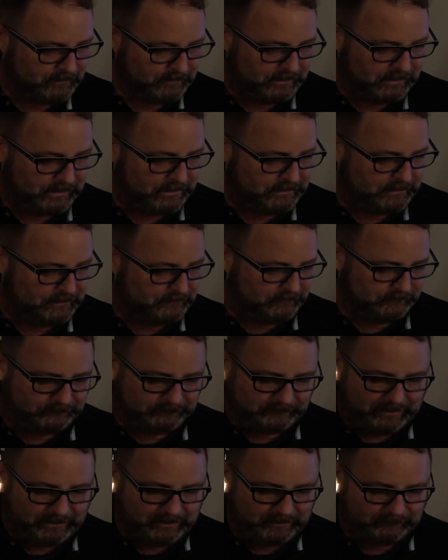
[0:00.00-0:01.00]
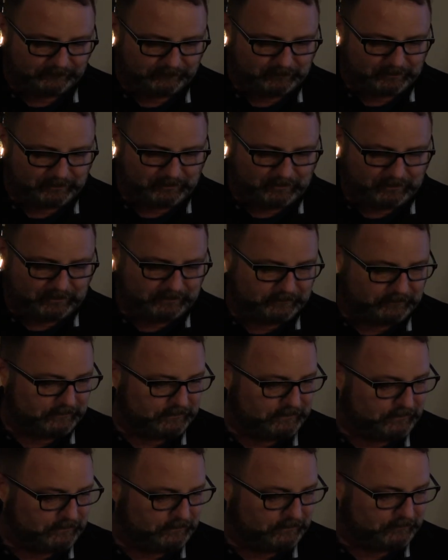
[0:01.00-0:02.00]
And in this case, we're going to
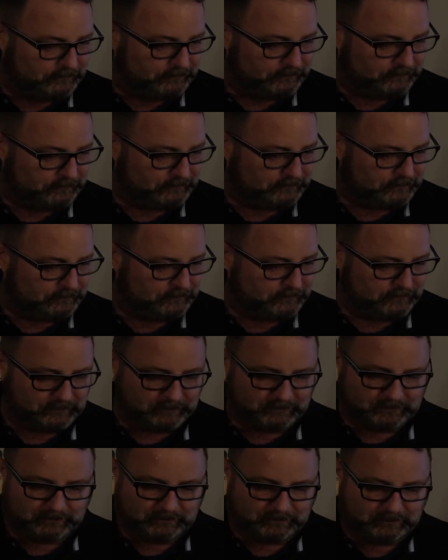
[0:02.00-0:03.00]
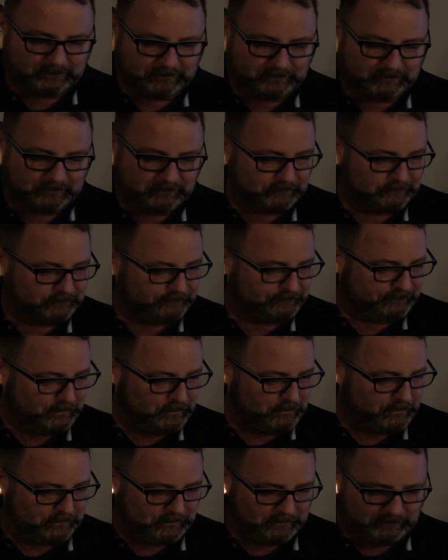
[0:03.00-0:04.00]
use
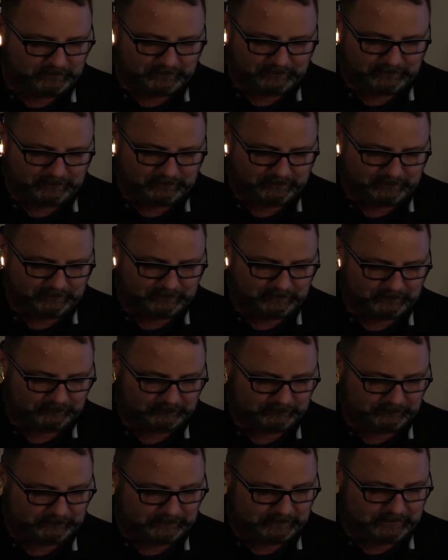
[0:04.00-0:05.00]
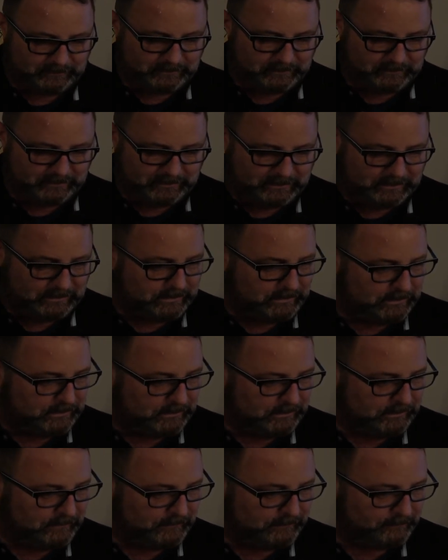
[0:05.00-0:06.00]

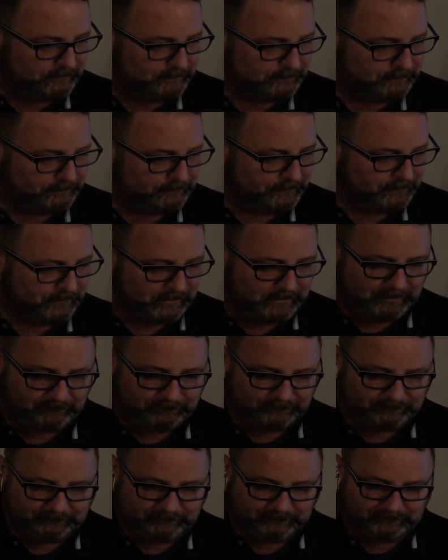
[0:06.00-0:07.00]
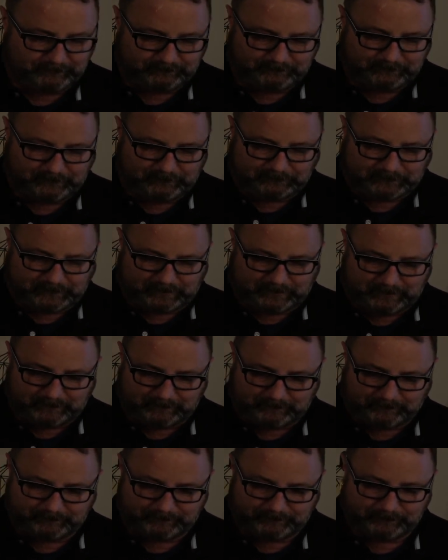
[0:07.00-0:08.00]
4CAF50,
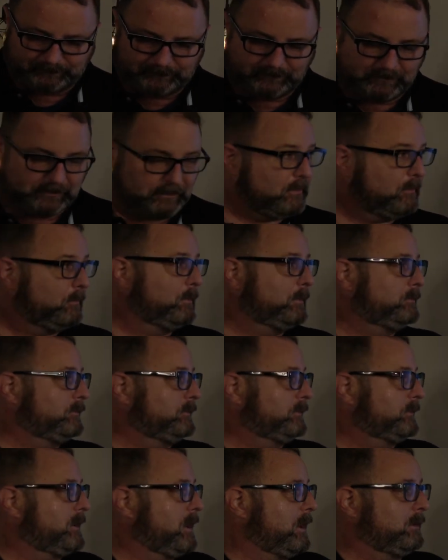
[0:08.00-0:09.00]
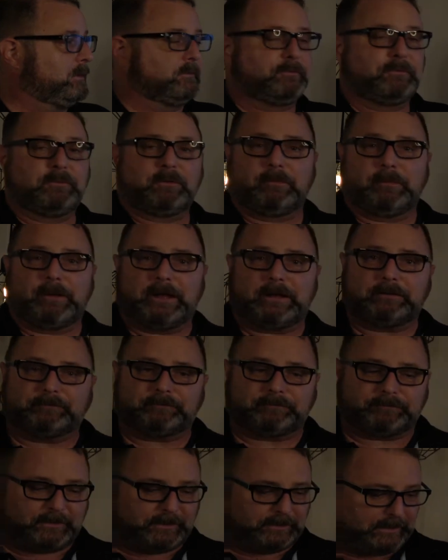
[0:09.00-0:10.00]
which is a color format.
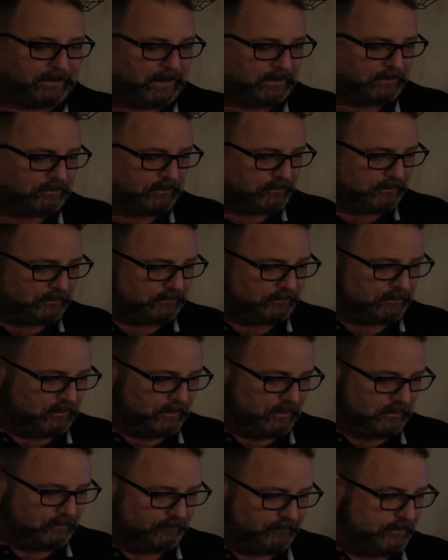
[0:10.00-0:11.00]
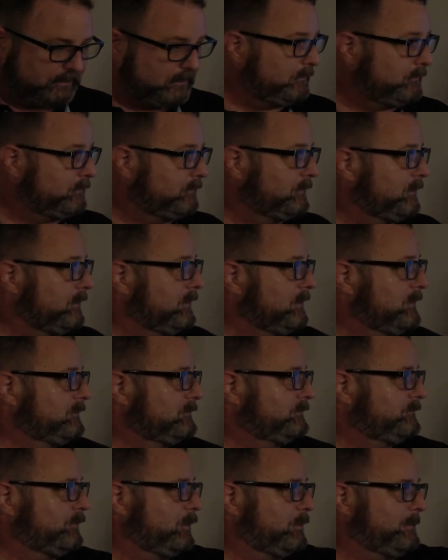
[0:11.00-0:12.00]
Again, you can look all of these
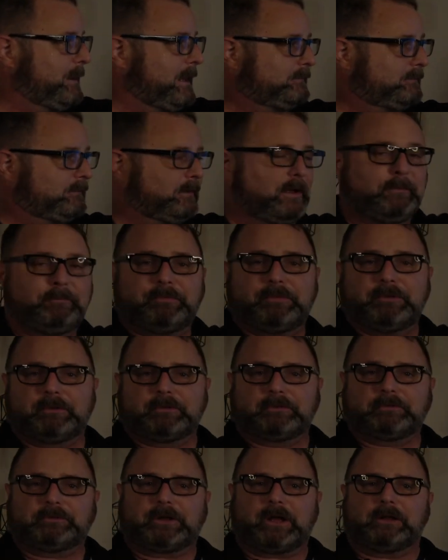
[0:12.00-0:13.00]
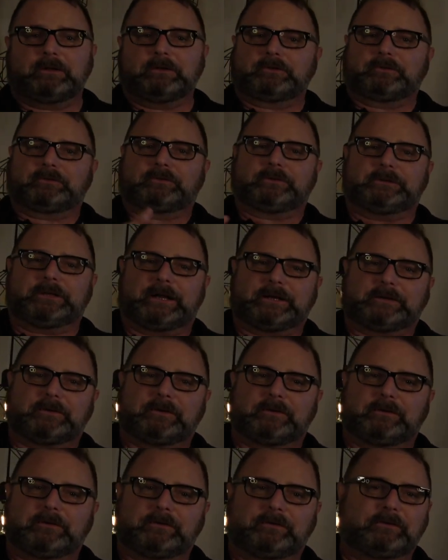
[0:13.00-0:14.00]
formats up. There's color
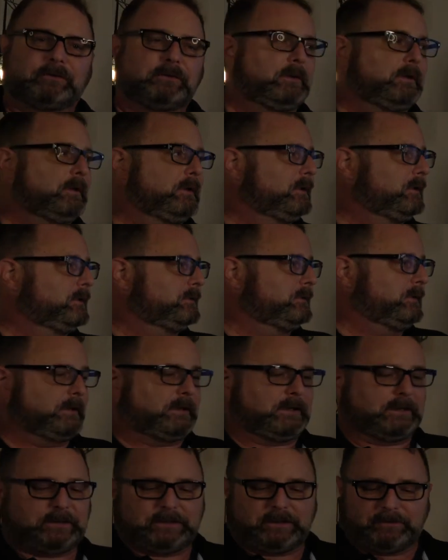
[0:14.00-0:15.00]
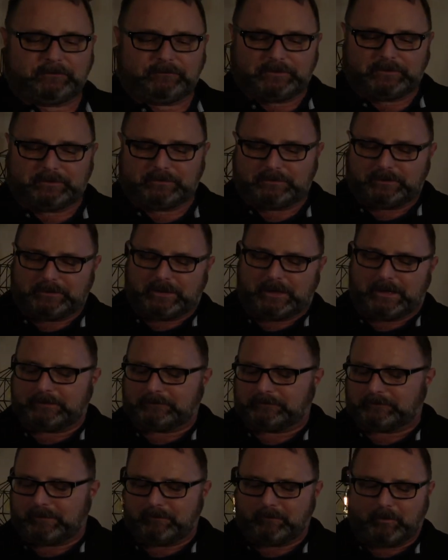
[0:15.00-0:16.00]
selectors that can give you the
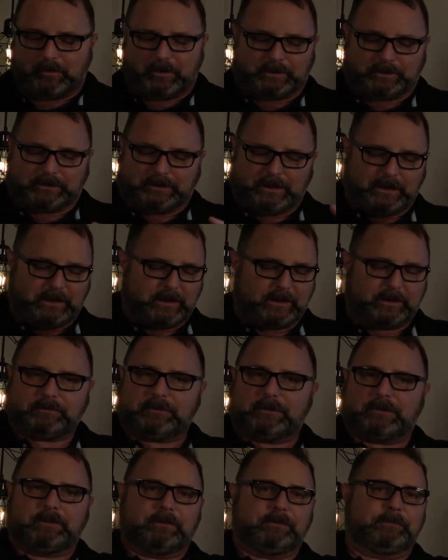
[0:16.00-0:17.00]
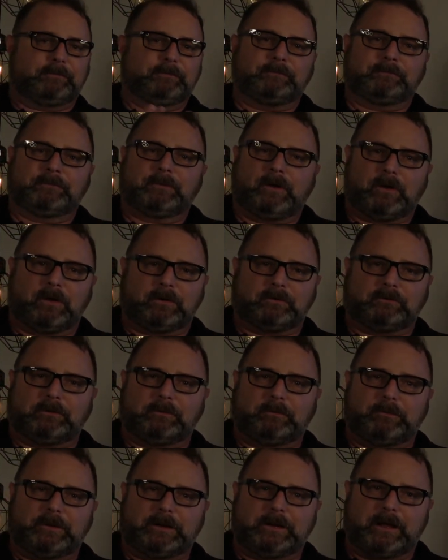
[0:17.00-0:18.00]
HMYK, the
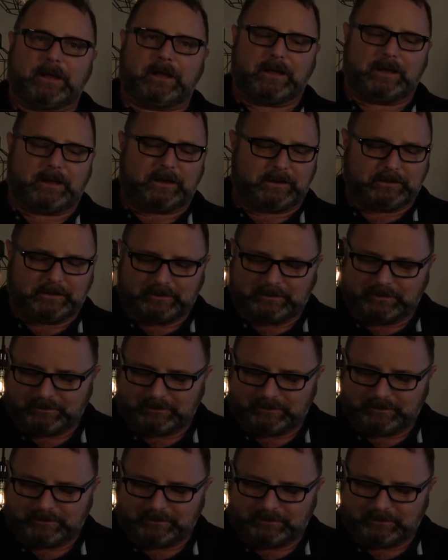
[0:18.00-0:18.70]
RGBA.